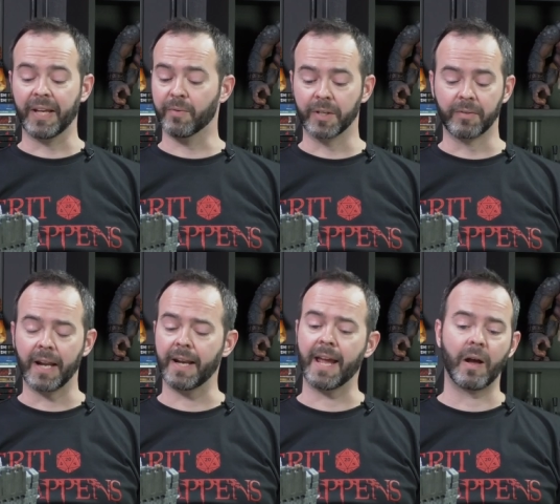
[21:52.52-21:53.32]
playing one
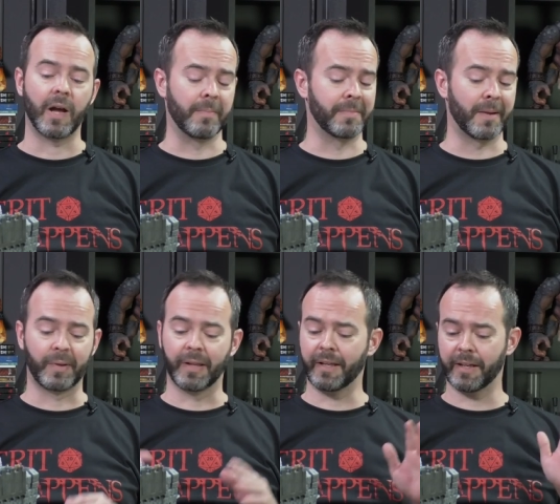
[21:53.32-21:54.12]
right now. I'm not
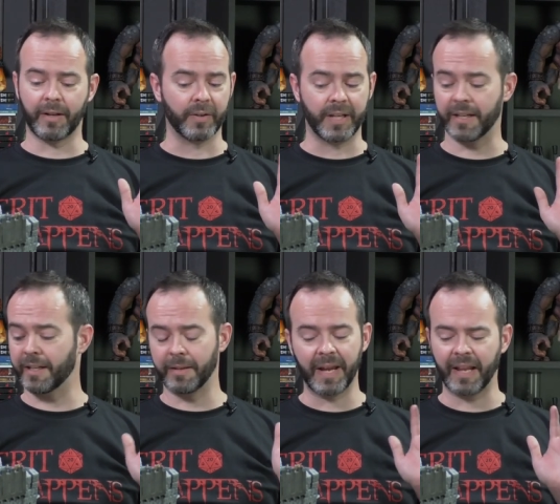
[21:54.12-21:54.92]
playing at all, getting
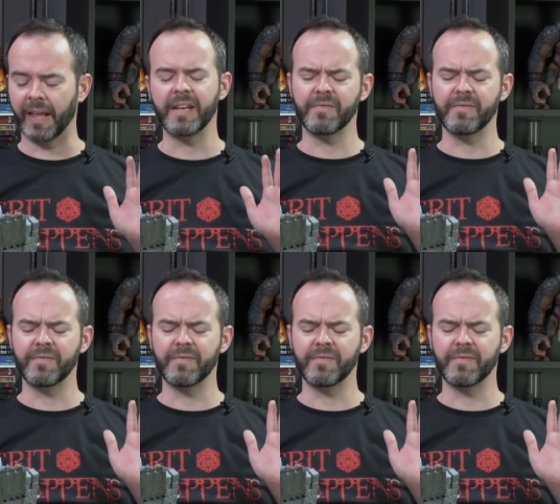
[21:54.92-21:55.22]
in the melee,